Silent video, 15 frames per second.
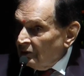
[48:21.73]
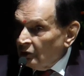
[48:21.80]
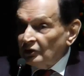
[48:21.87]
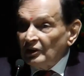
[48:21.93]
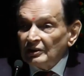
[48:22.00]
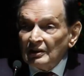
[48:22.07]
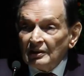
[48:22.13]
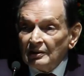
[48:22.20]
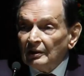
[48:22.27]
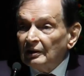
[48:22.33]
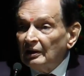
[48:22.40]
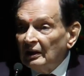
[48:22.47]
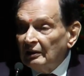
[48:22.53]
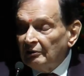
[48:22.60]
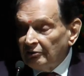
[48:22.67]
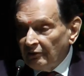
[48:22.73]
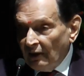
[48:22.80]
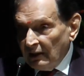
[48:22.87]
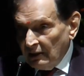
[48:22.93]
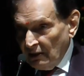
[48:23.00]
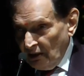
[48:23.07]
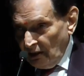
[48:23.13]
So this is indeed
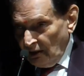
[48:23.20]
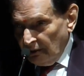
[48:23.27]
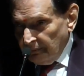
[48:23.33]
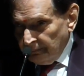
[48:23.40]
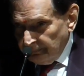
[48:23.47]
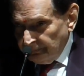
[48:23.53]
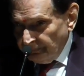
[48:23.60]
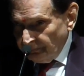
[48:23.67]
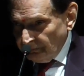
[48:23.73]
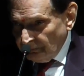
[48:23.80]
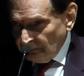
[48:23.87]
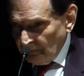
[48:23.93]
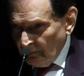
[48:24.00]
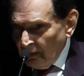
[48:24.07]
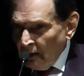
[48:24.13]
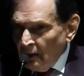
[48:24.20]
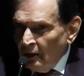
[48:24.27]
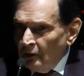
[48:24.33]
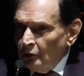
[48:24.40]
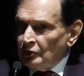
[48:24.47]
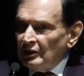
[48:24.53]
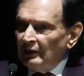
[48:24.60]
frightening.
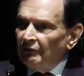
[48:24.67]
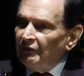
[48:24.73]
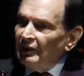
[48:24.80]
You see,